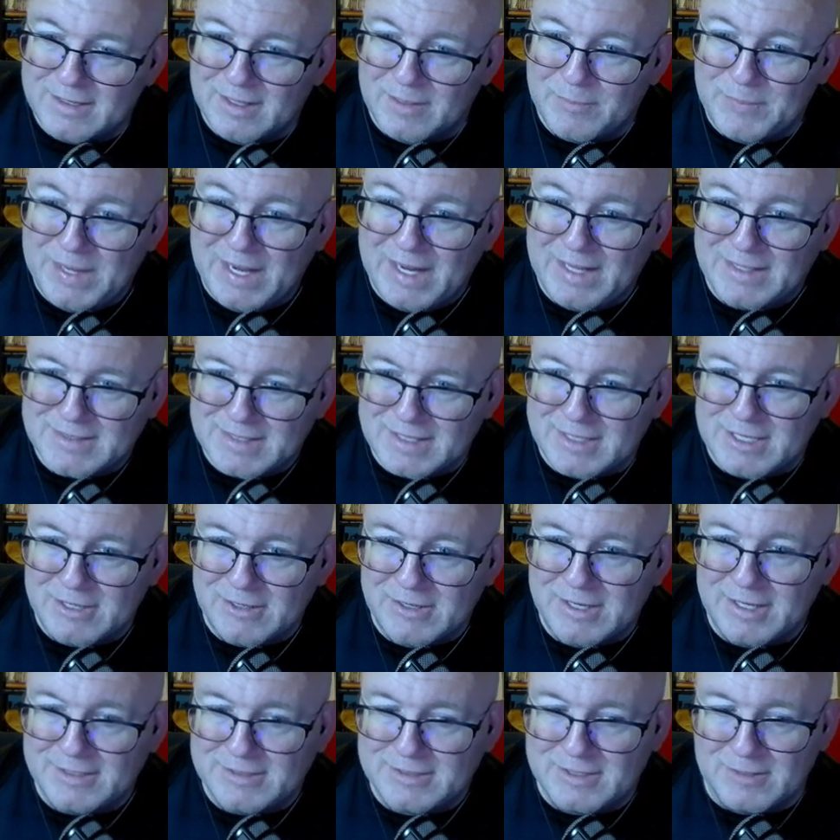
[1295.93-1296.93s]
the pants that
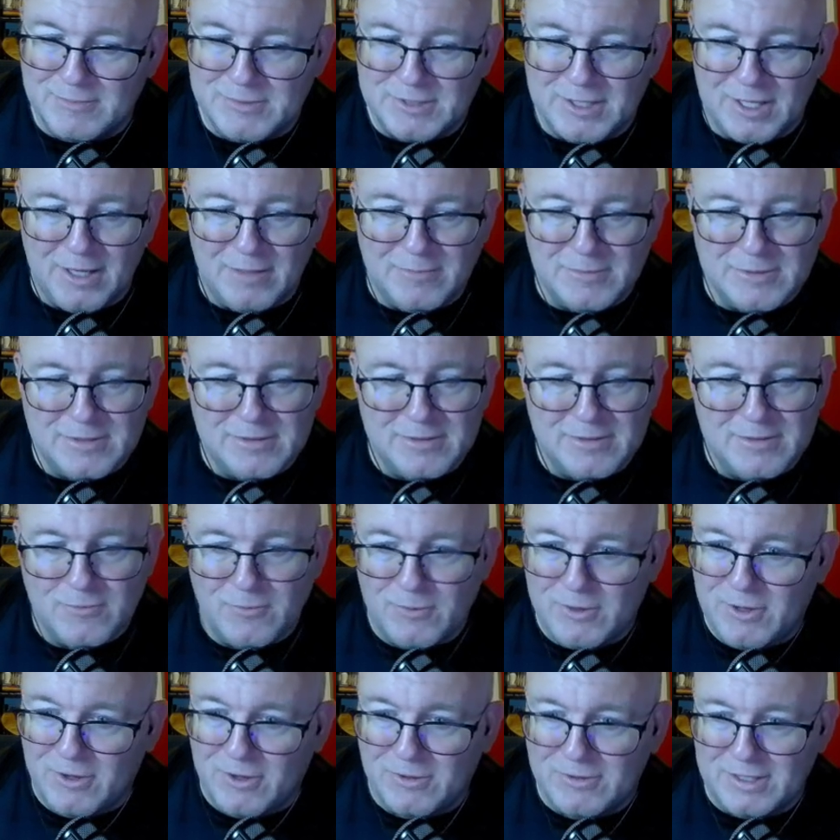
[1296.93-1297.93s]
you need sometimes.
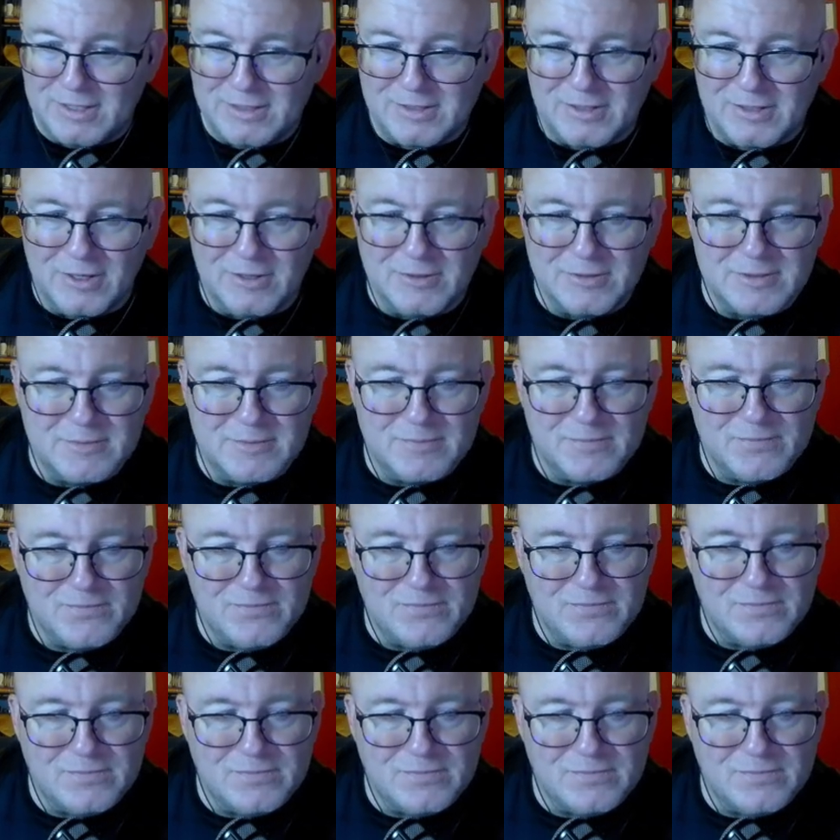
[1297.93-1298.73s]
We all need those.